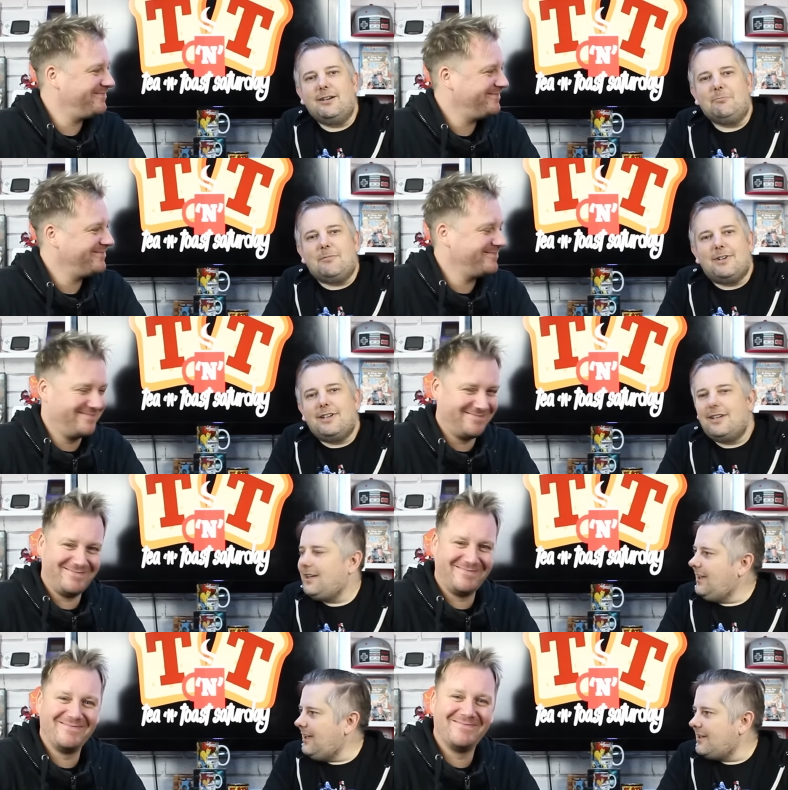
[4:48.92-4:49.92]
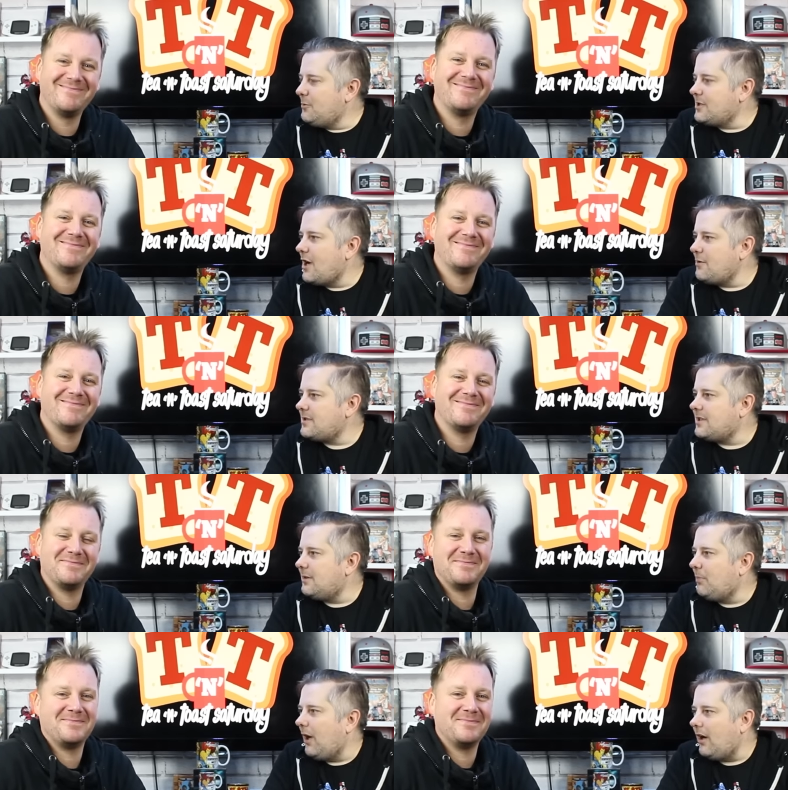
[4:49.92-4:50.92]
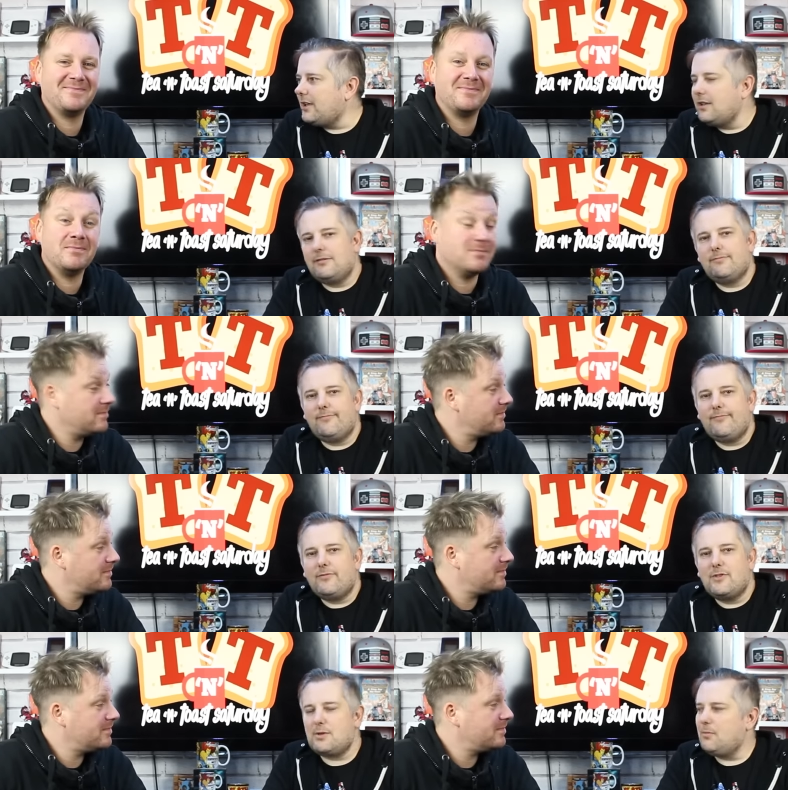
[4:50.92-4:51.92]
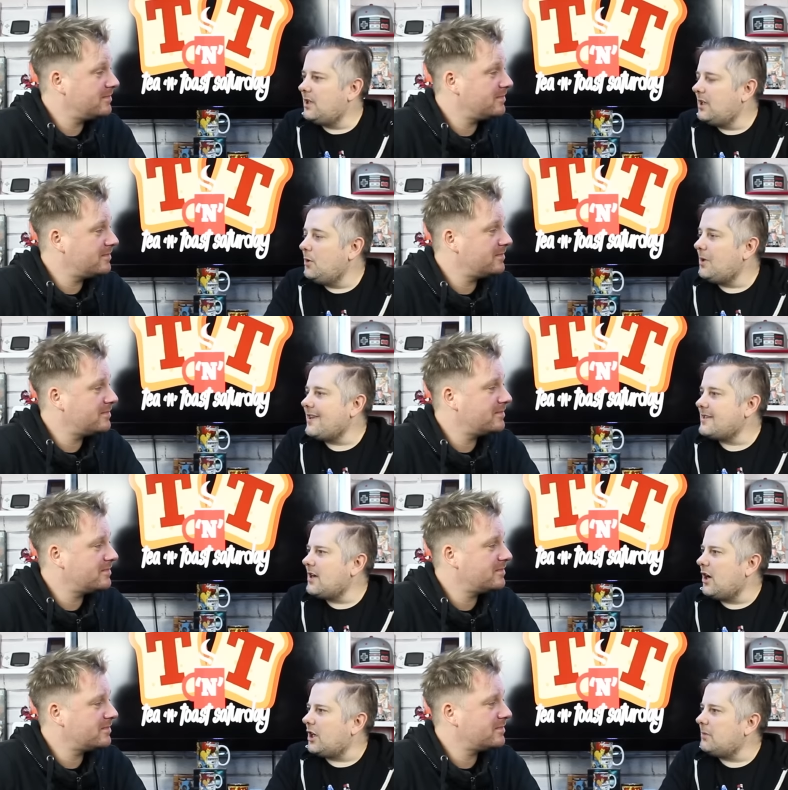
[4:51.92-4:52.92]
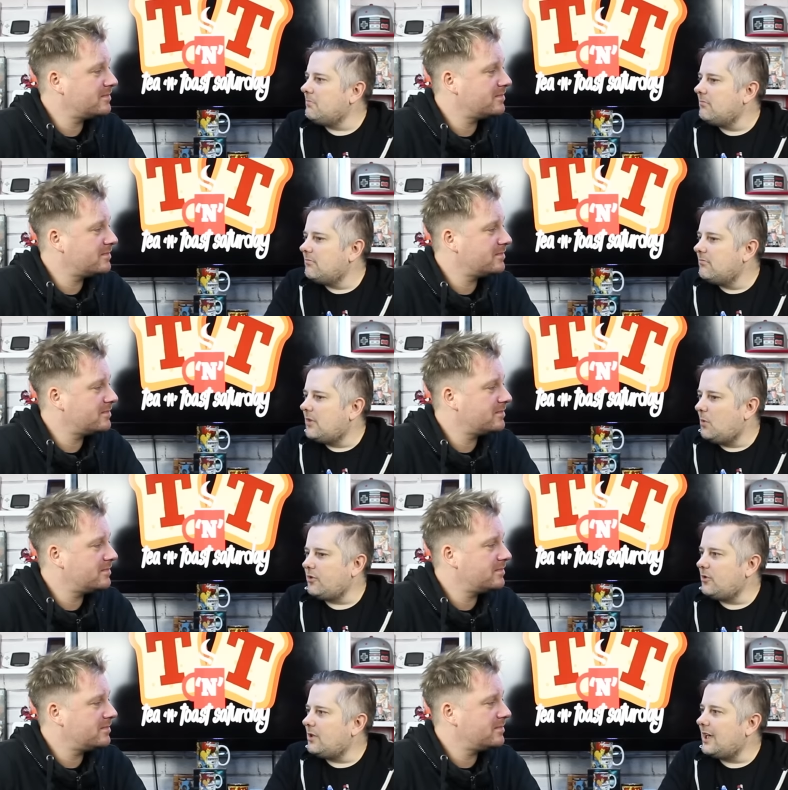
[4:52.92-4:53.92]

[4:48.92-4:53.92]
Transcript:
Speaker 1: um, it was hosted by somebody who, at the time, I wasn't all